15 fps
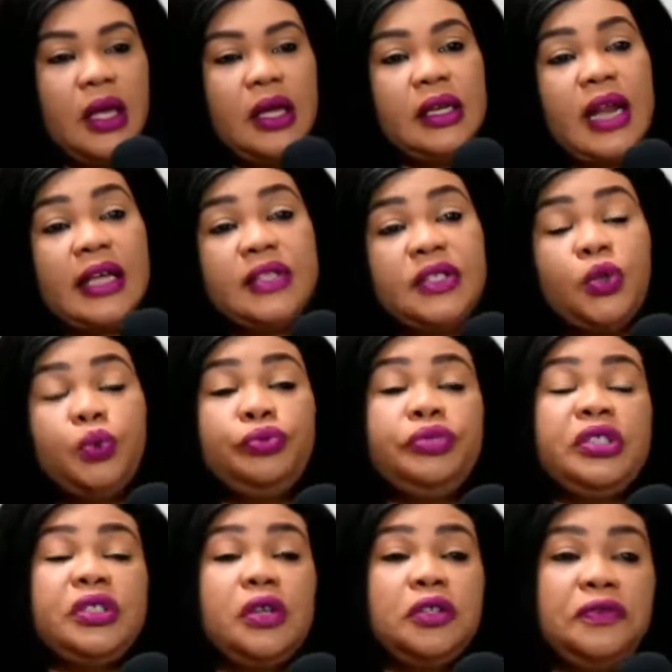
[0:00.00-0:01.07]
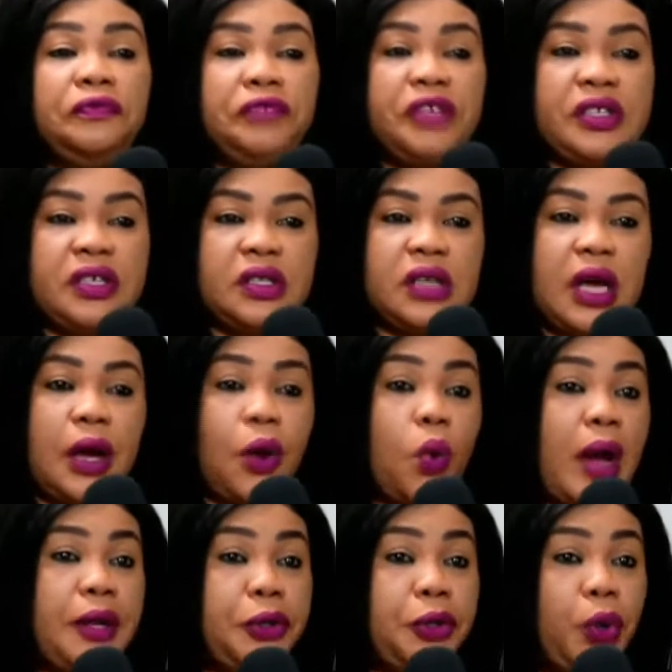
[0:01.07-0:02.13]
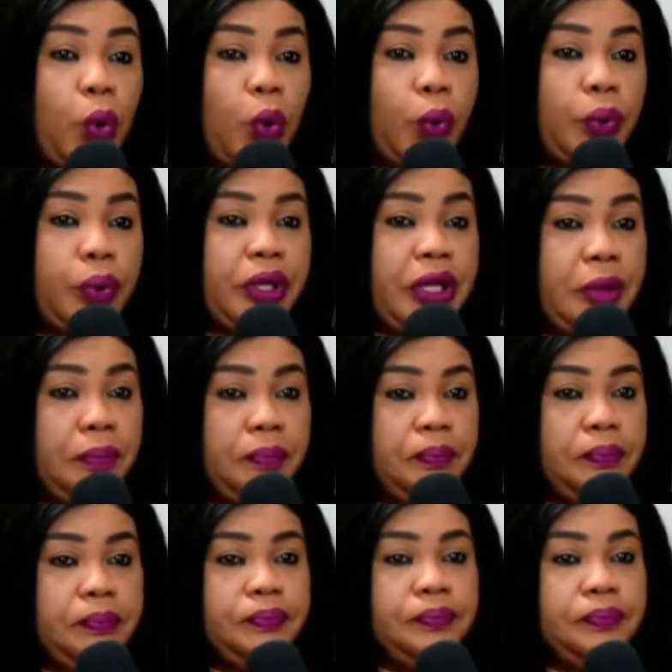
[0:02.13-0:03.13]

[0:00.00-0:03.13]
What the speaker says: Nancy will return the visit and go and know him,